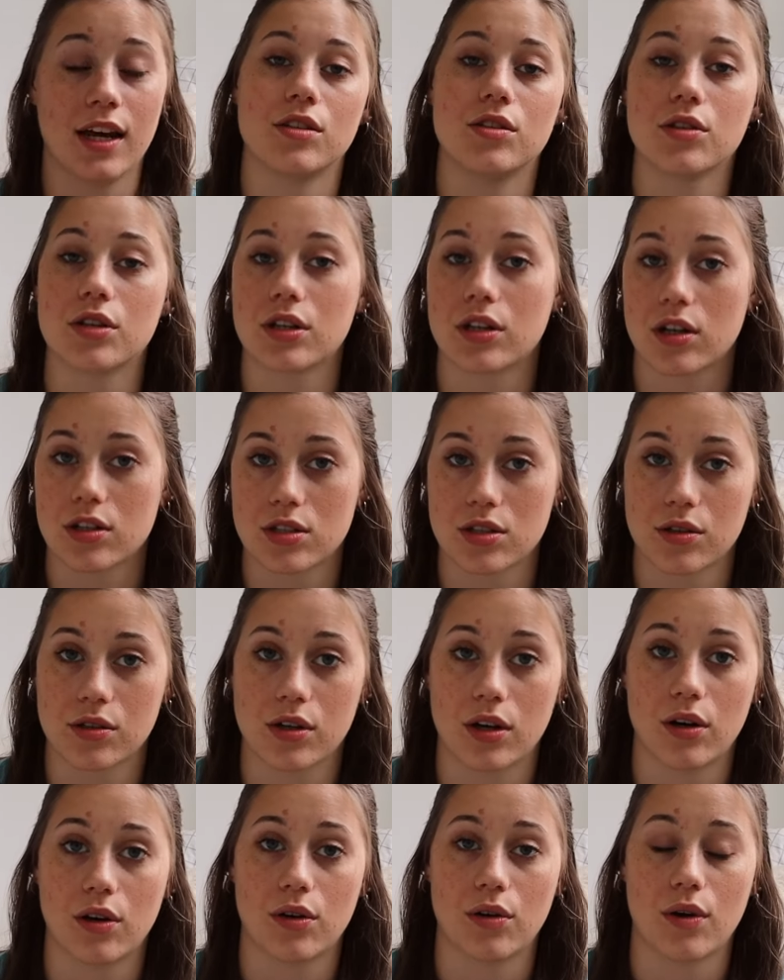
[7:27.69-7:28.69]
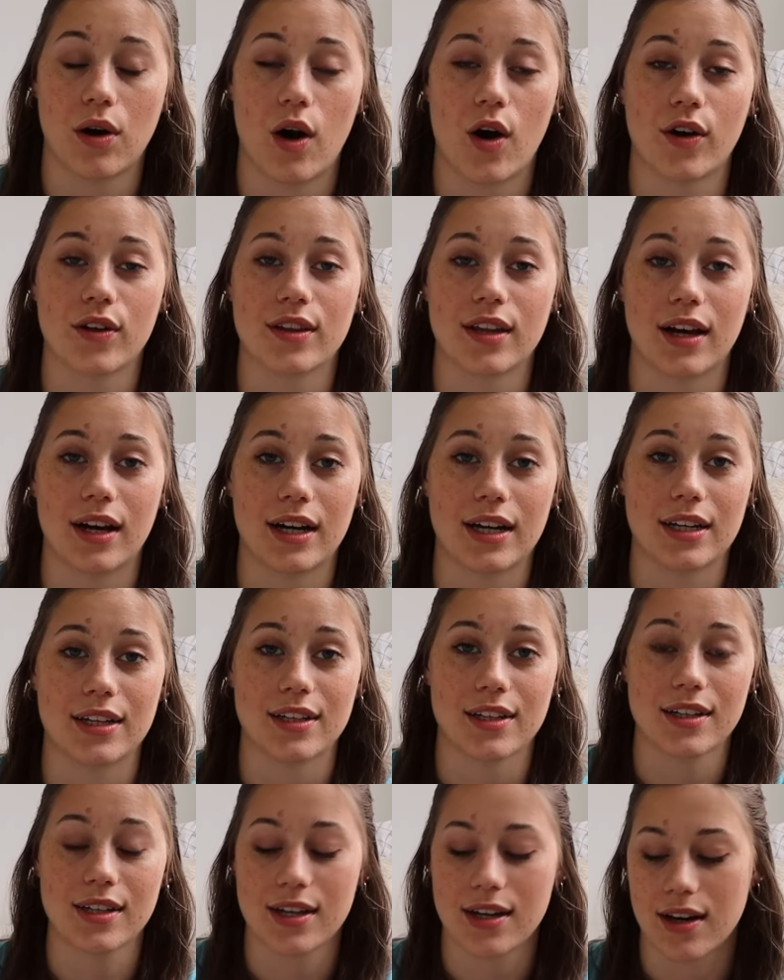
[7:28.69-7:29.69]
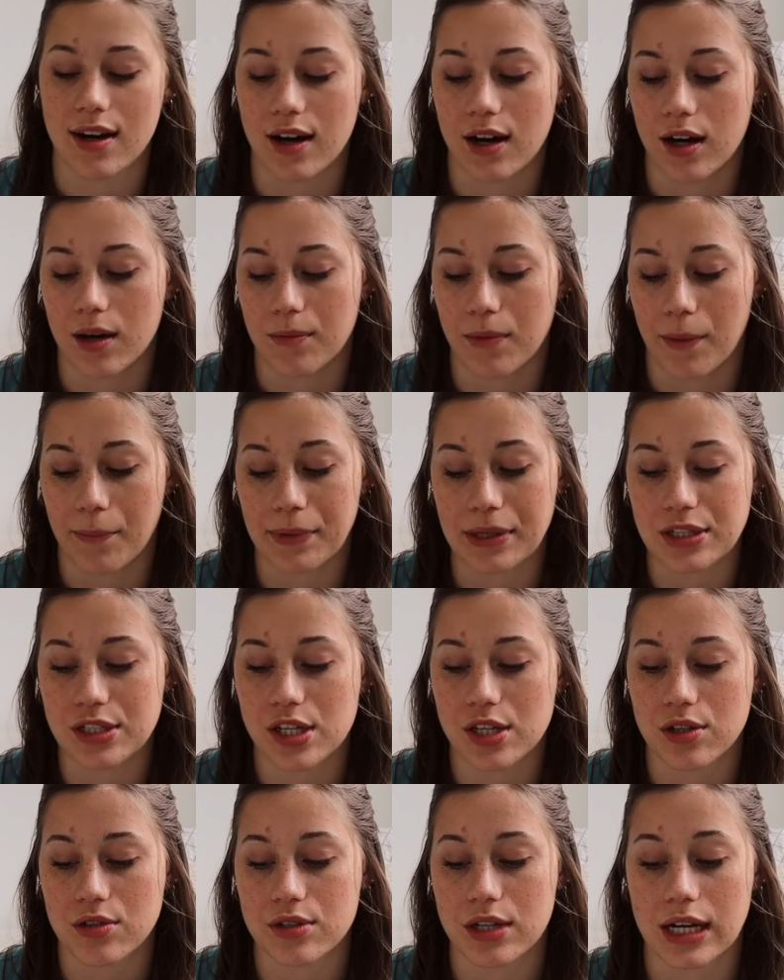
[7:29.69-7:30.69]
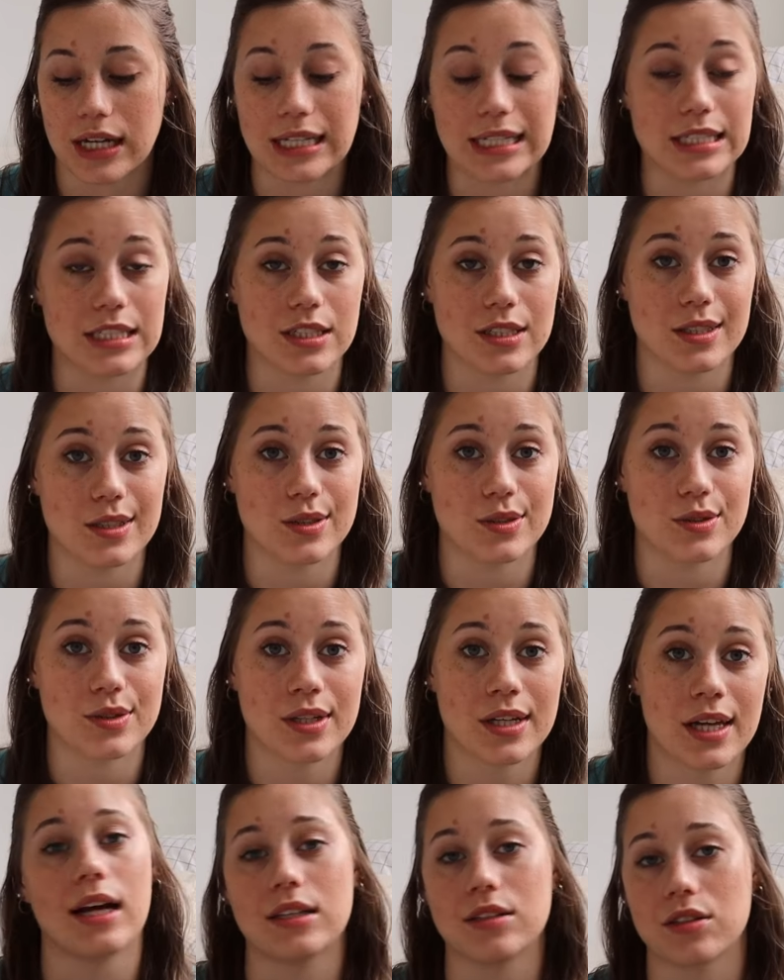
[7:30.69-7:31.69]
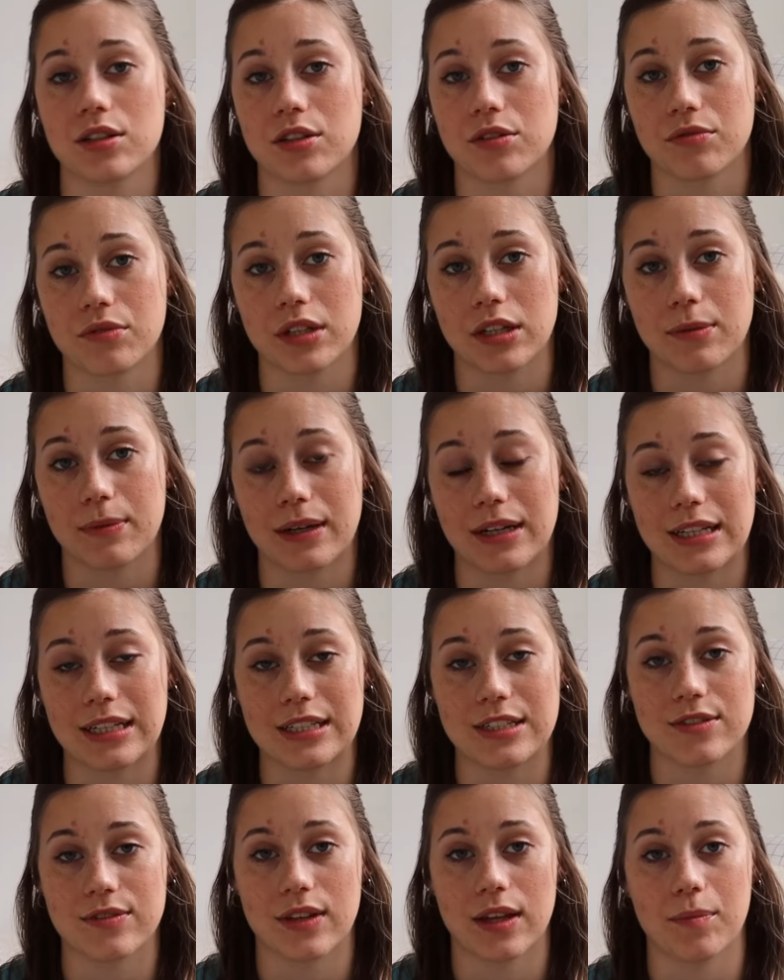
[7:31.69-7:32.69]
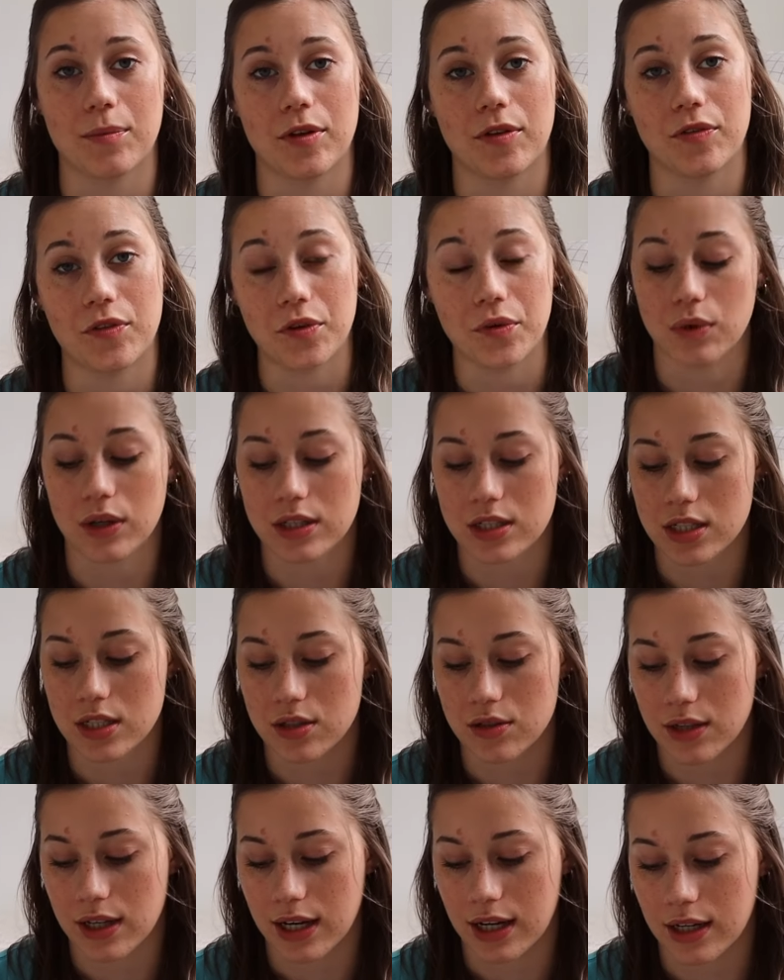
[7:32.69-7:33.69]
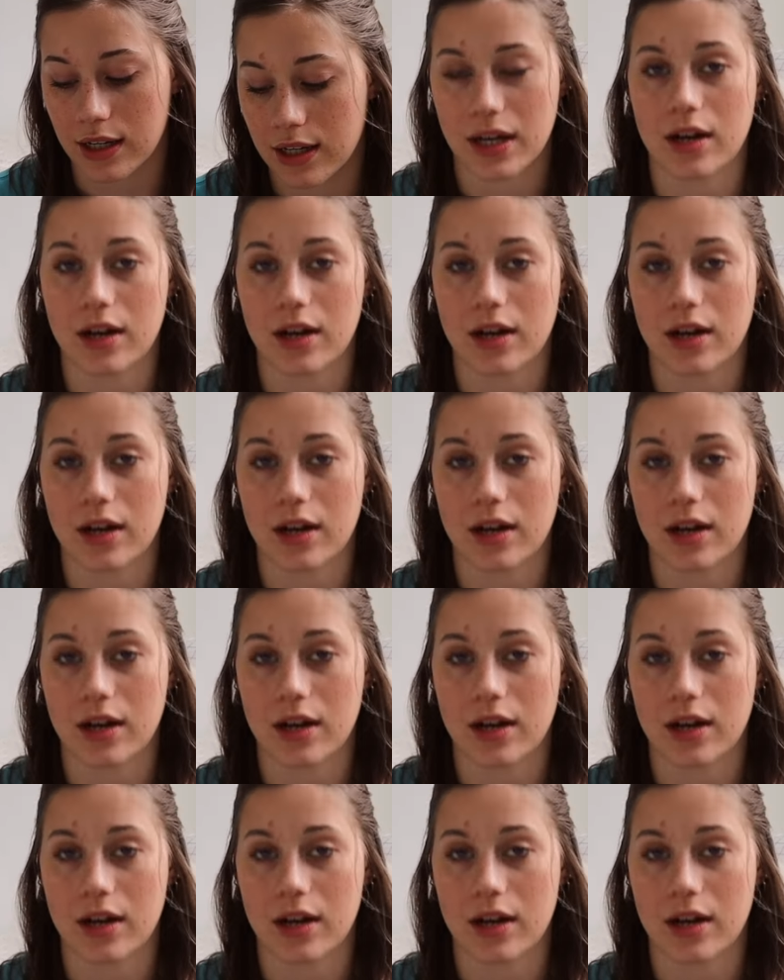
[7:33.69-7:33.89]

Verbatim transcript: You can also go online um, at b j u dot e d u and you can read about each of them if you want to do that.